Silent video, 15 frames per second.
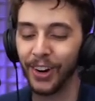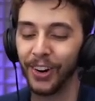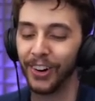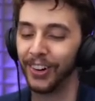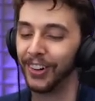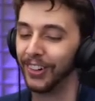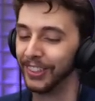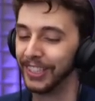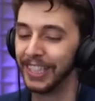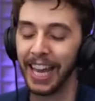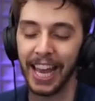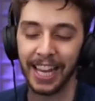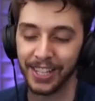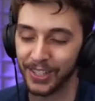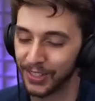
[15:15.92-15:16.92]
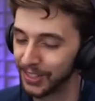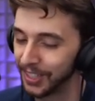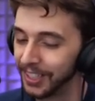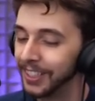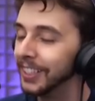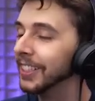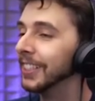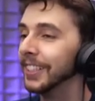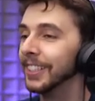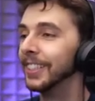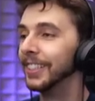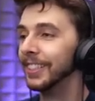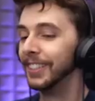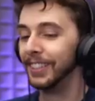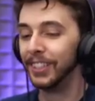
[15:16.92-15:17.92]
Oh, yes.
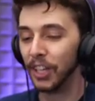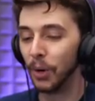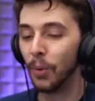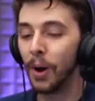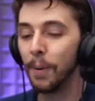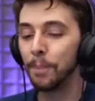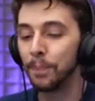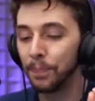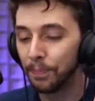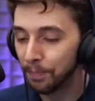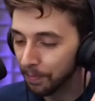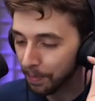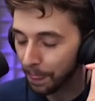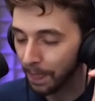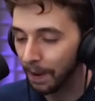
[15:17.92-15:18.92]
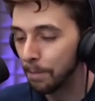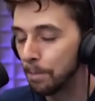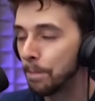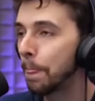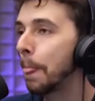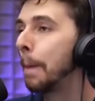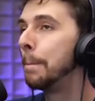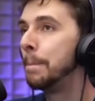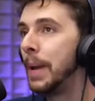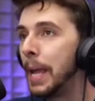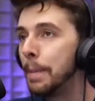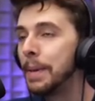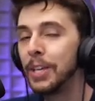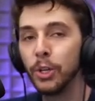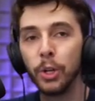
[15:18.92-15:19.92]
You know what?
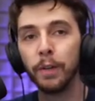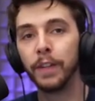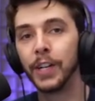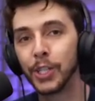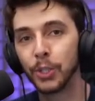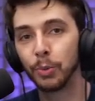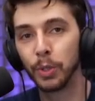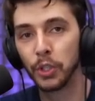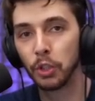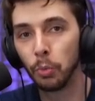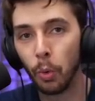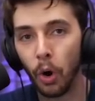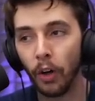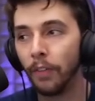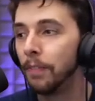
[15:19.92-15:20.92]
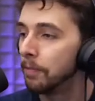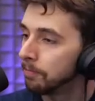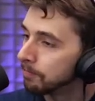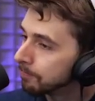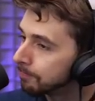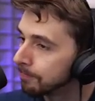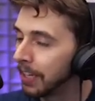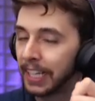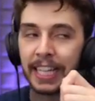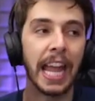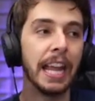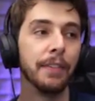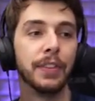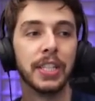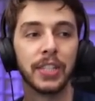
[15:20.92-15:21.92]
Maybe Universal was the one that
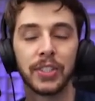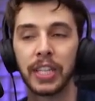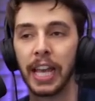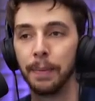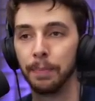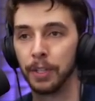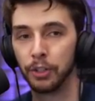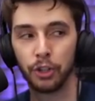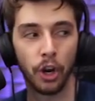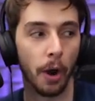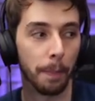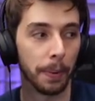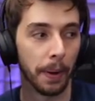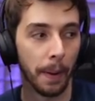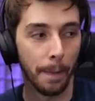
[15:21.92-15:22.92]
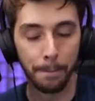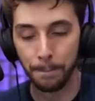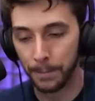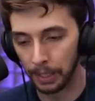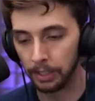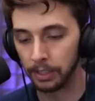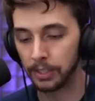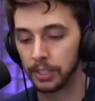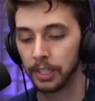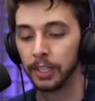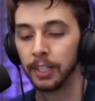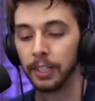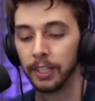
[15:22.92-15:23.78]
gave this game the chop. But